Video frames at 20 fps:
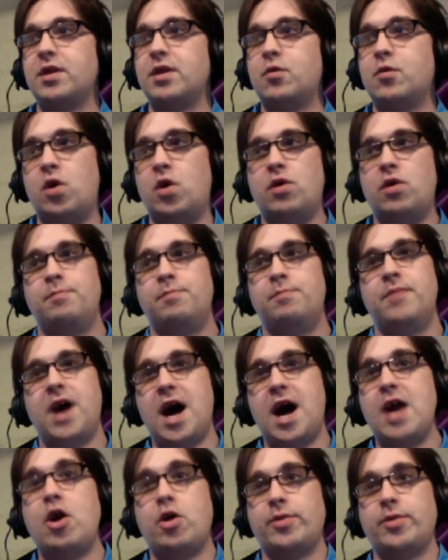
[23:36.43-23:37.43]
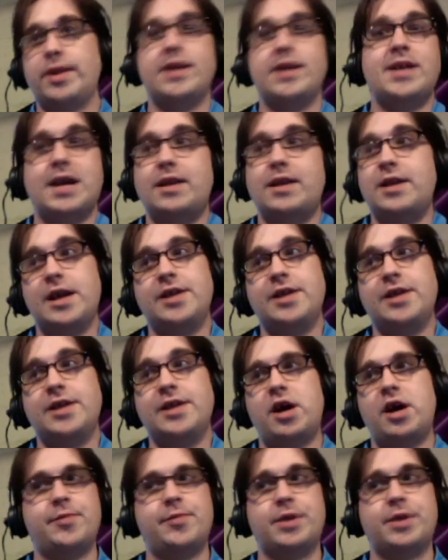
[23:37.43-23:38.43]
Well, I hardly take days
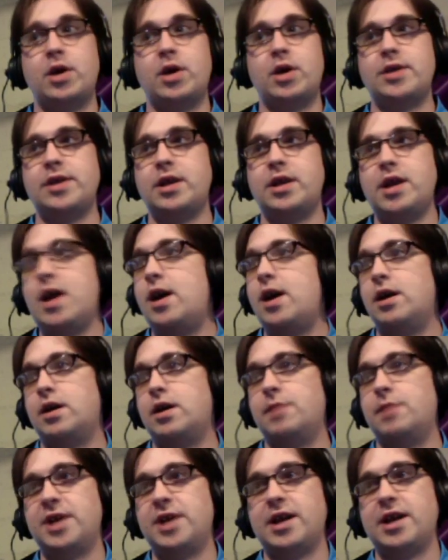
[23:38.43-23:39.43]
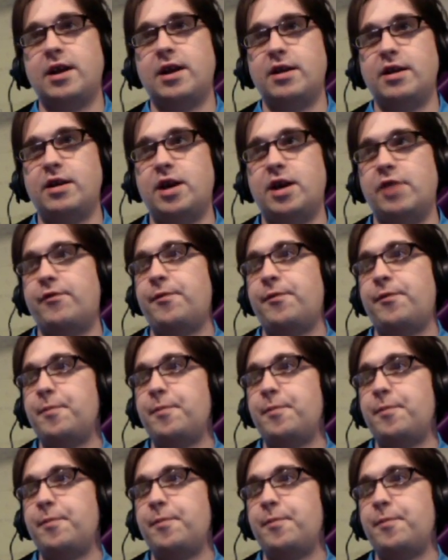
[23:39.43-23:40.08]
off, so I said, yeah, I'm taking it off.